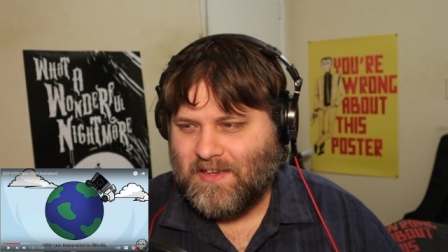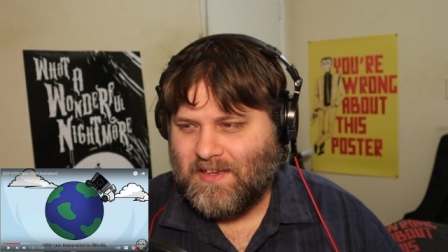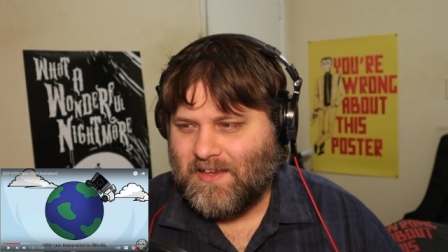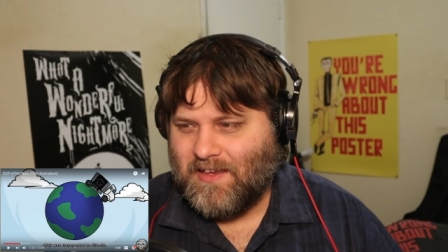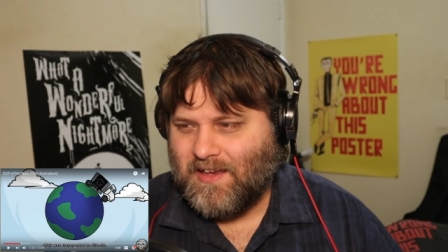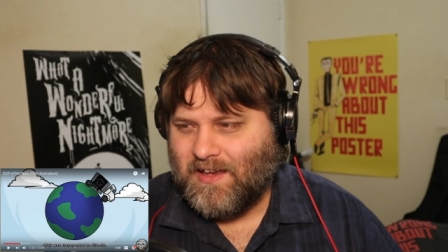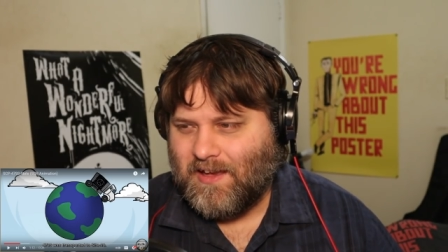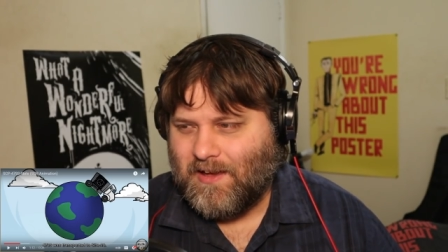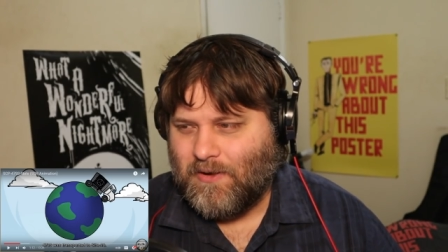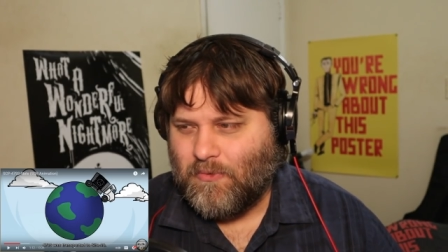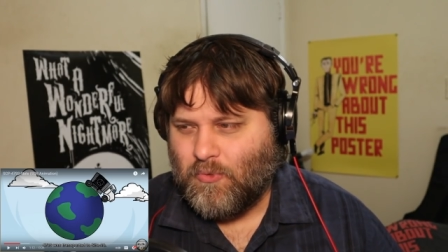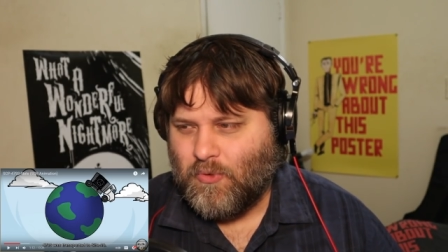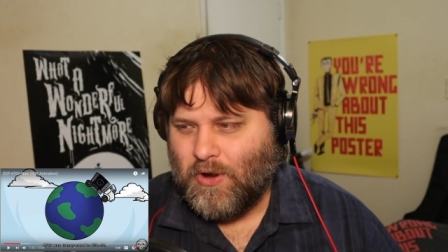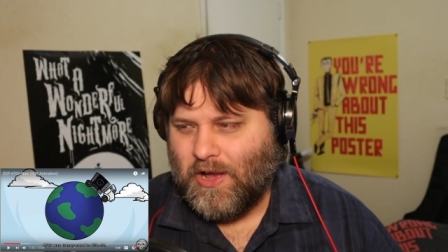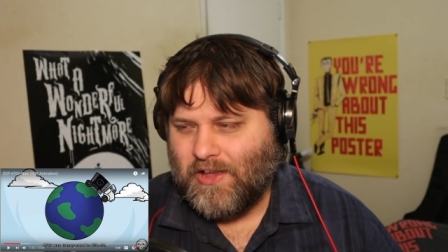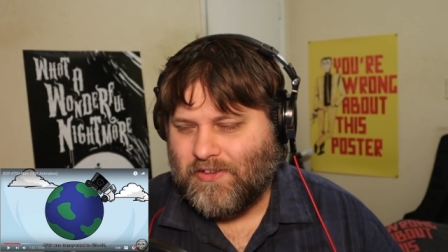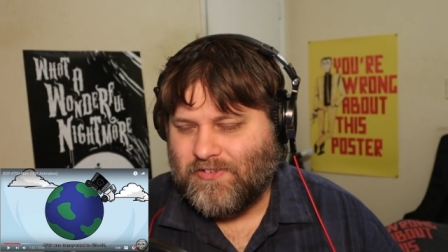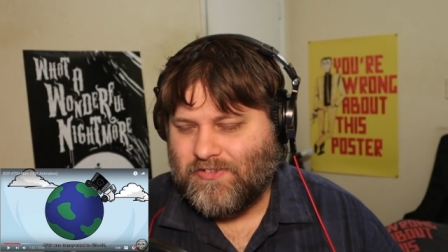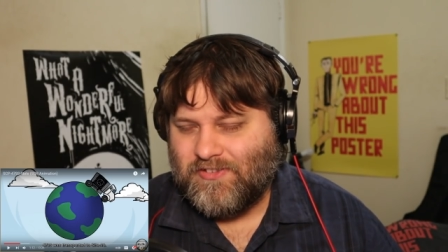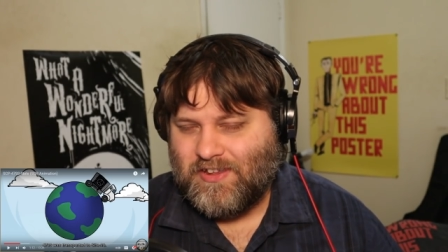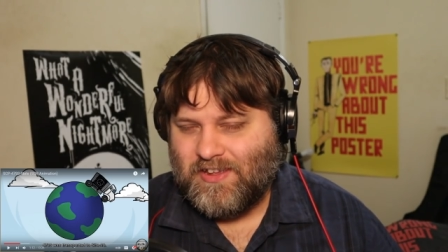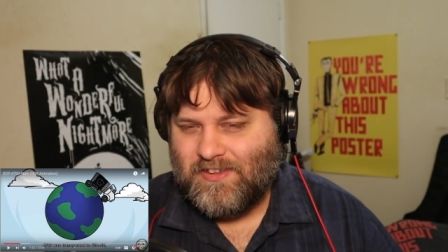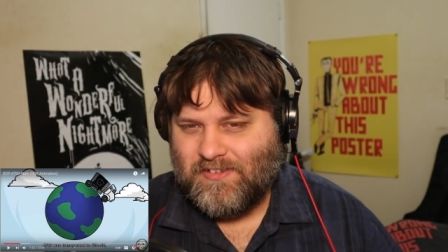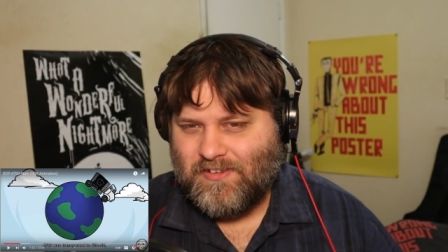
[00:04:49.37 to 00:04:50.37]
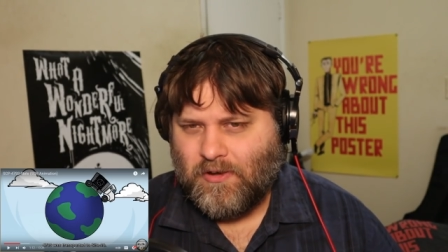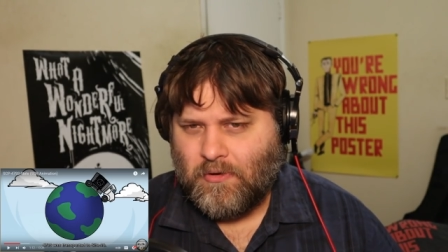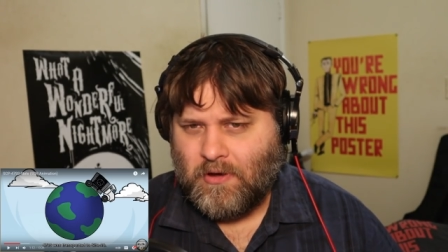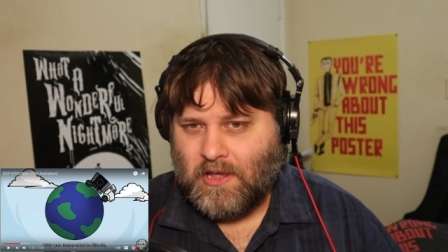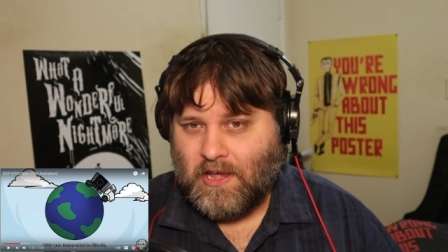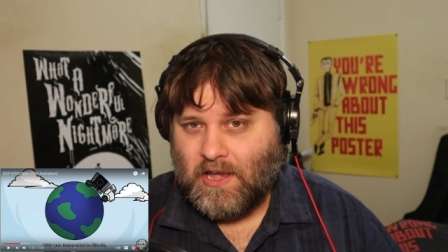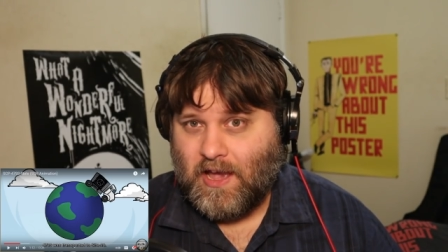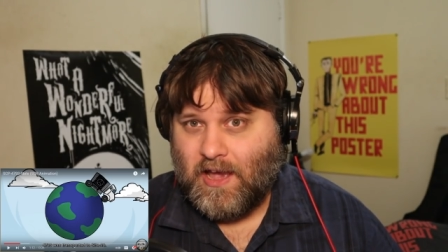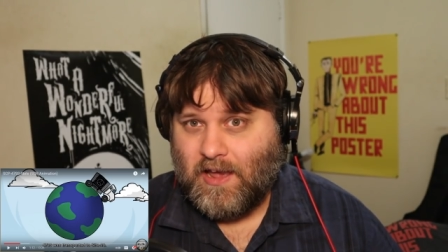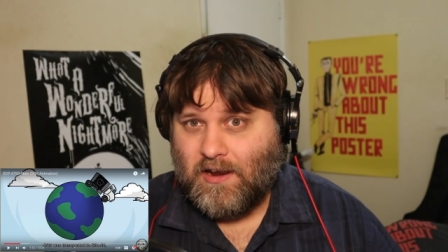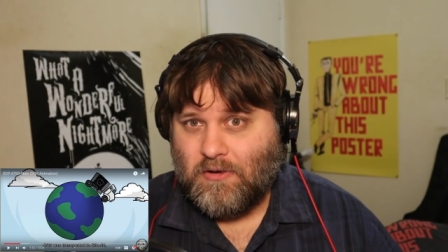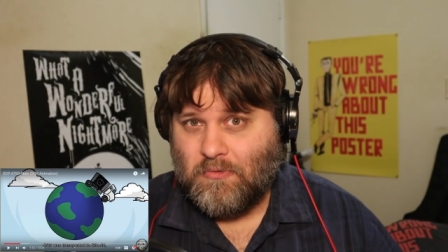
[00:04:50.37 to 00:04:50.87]
Uh, whilst he's
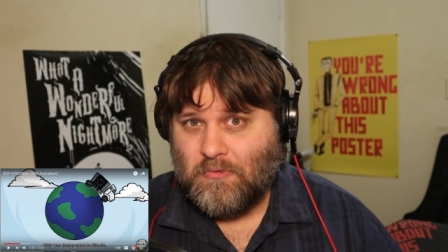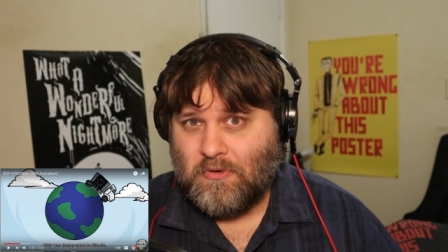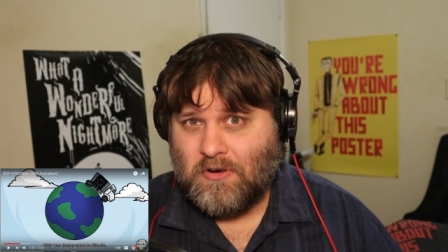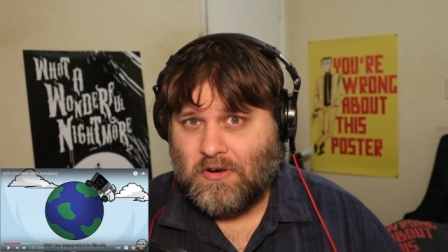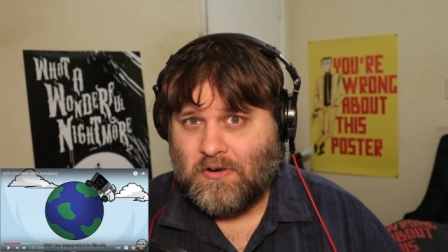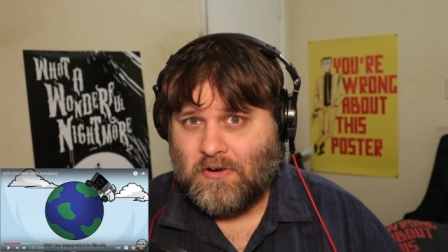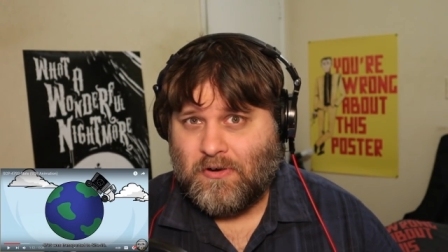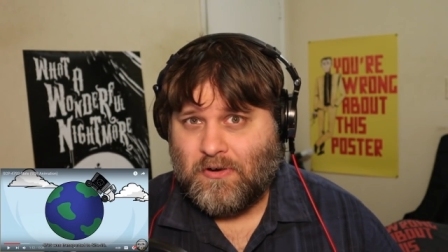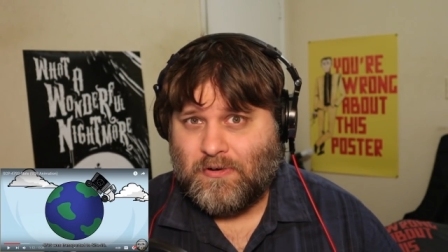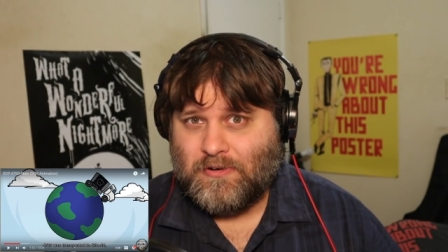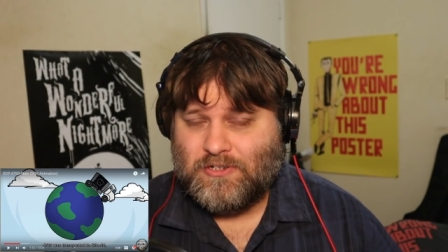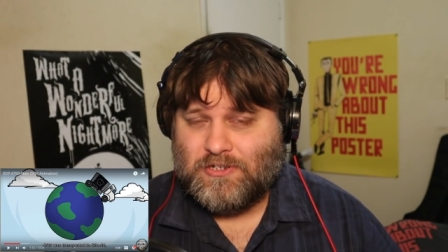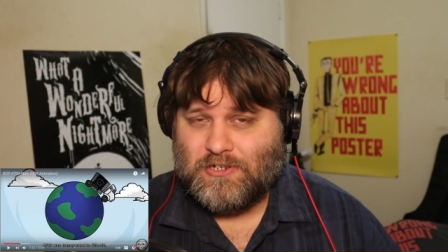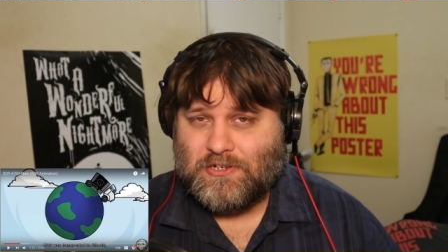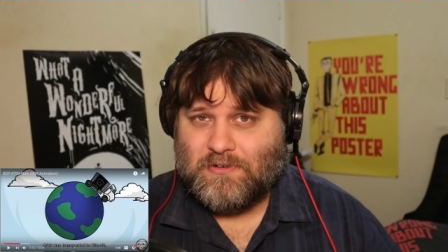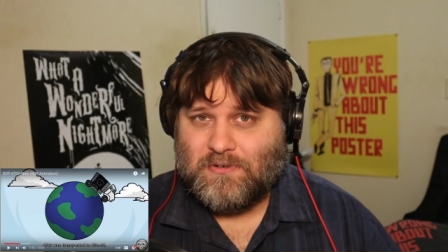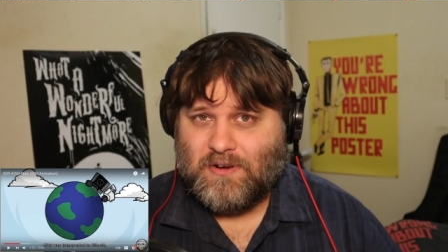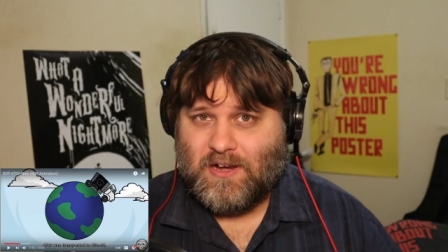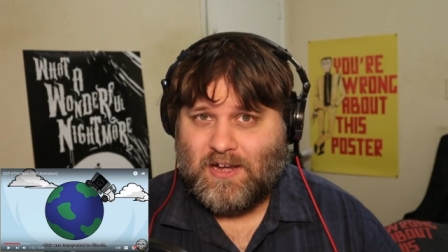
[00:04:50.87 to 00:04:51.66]
going, I don't want to hurt you.